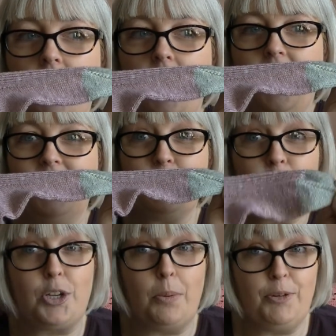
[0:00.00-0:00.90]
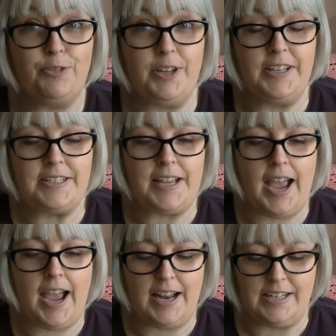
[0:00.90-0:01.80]
uh, just a couple of weeks
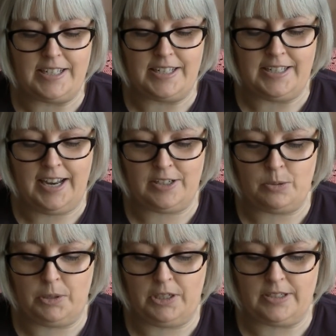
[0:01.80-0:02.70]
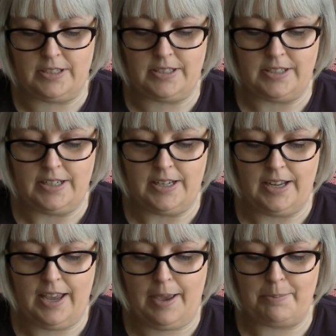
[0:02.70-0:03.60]
and next week's
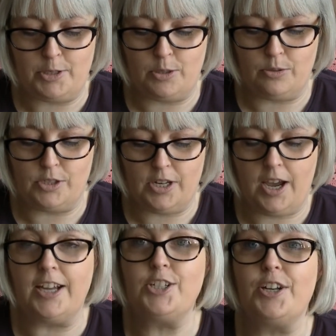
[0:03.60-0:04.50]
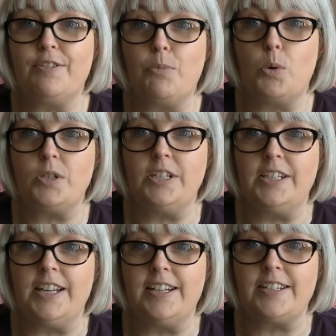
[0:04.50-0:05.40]
episode I should have more
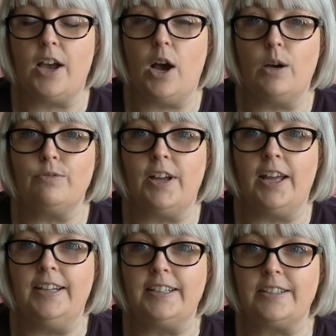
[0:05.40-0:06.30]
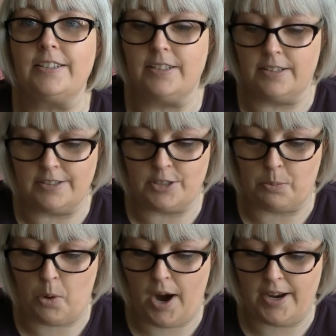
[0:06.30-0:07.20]
details of a little
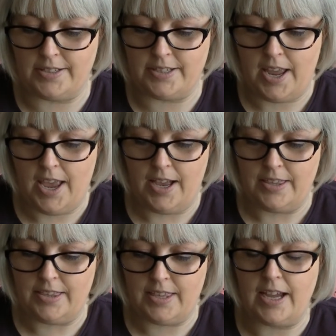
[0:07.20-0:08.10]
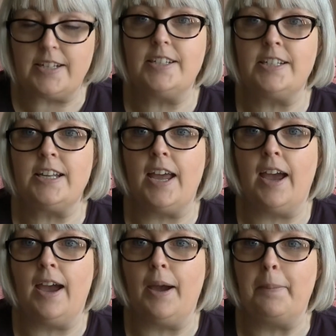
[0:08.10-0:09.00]
surprise that
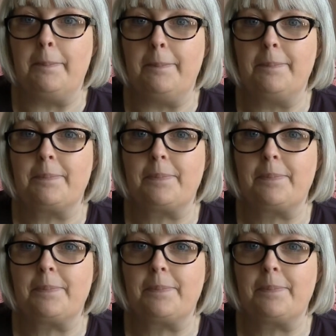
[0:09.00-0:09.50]
um,